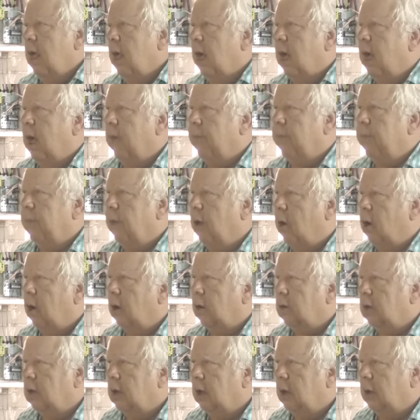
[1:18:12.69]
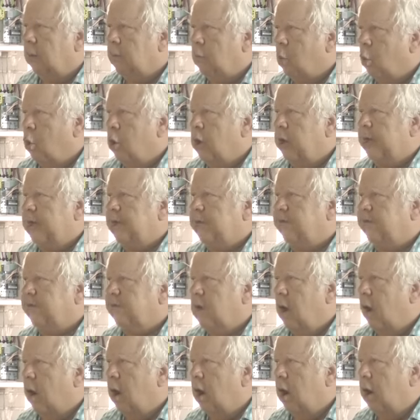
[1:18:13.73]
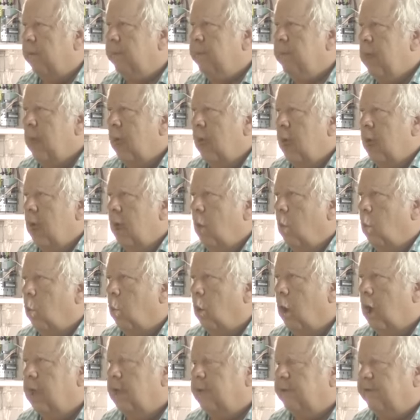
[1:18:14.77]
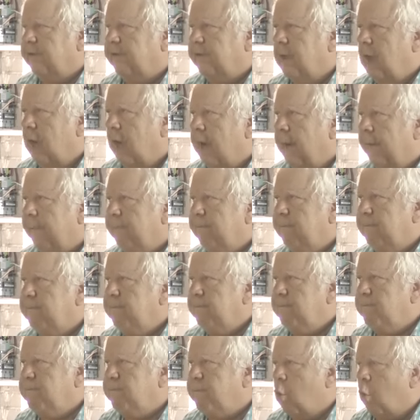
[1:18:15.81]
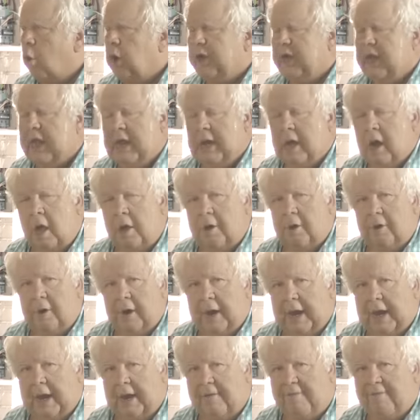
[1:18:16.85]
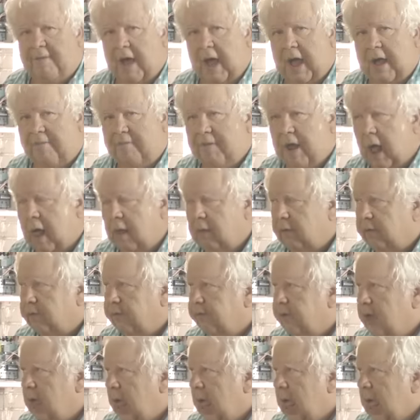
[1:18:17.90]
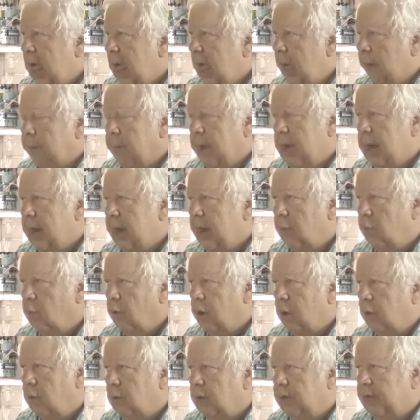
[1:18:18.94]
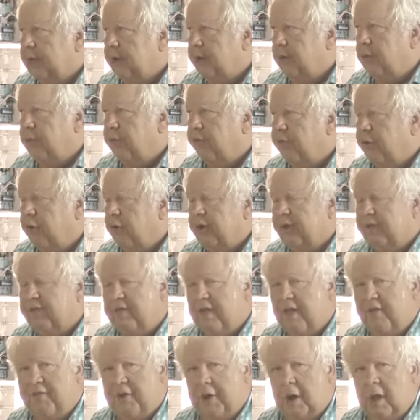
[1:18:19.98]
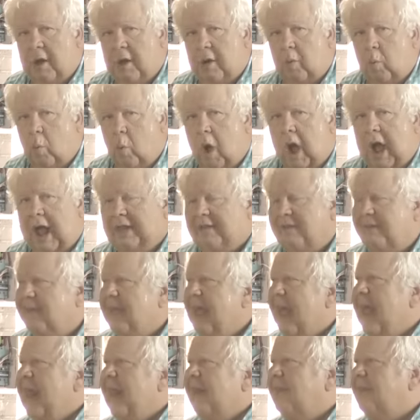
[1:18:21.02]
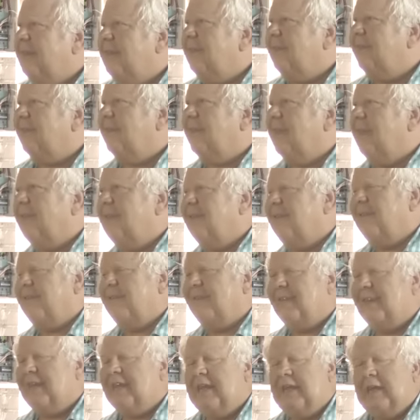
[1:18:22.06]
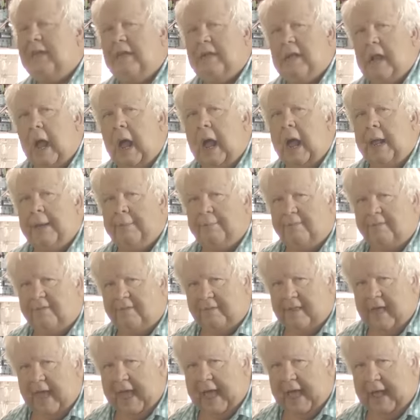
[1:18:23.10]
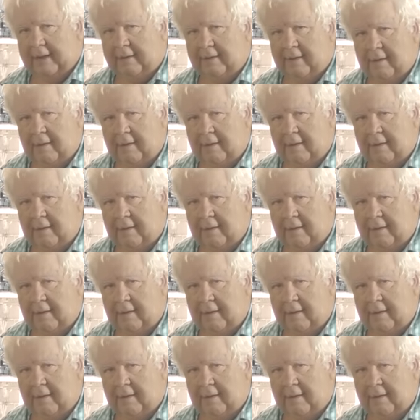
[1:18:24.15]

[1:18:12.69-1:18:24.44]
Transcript: Our little Morningstar was $1,485, but it would only do 3,700 watts. This does 10 times that,